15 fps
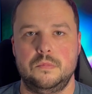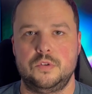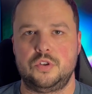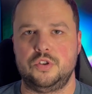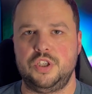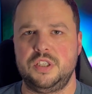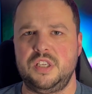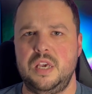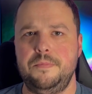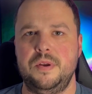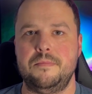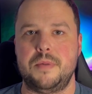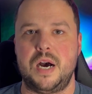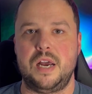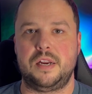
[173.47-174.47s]
So just keep
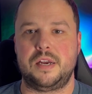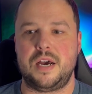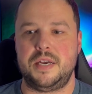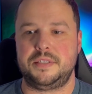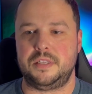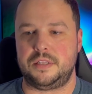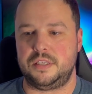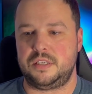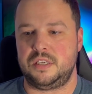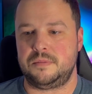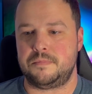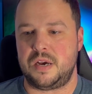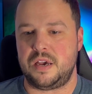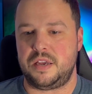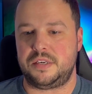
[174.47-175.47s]
in mind, guys, that this is
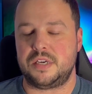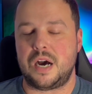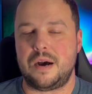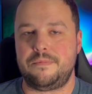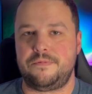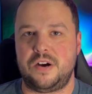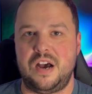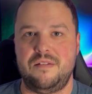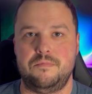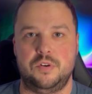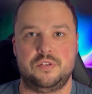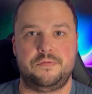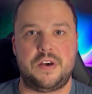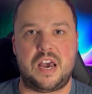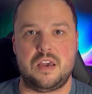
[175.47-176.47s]
my top 5
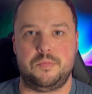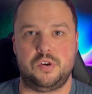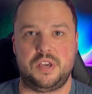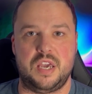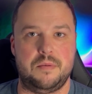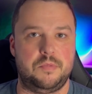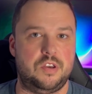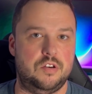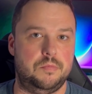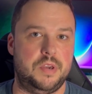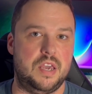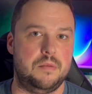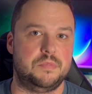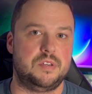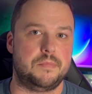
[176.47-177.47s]
most valuable GameCube
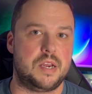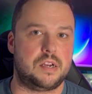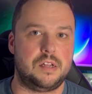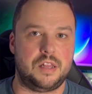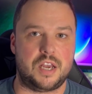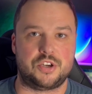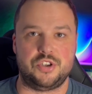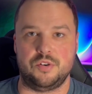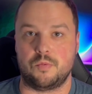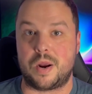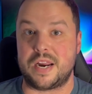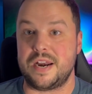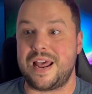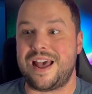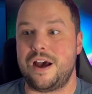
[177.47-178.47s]
games in my collection
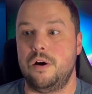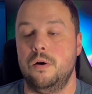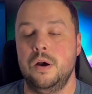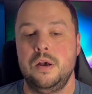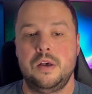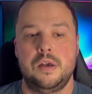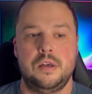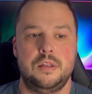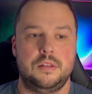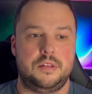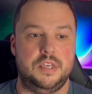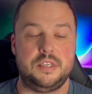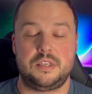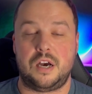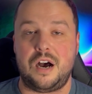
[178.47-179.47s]
right now.
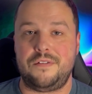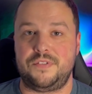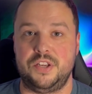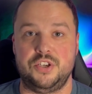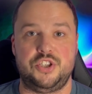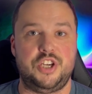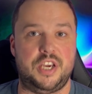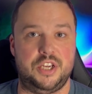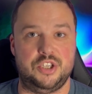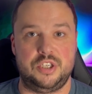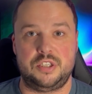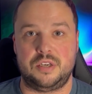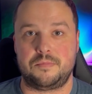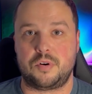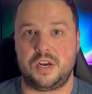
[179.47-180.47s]
This often
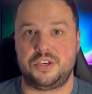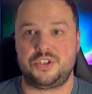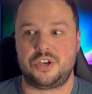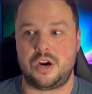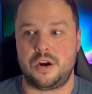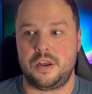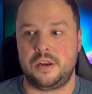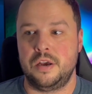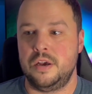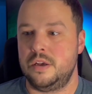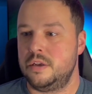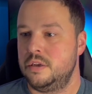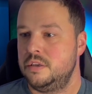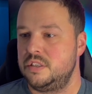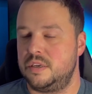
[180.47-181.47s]
changes in price charting.
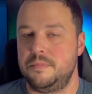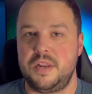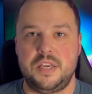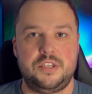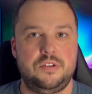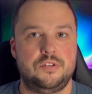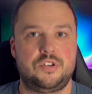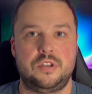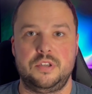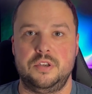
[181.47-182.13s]
Some days you'll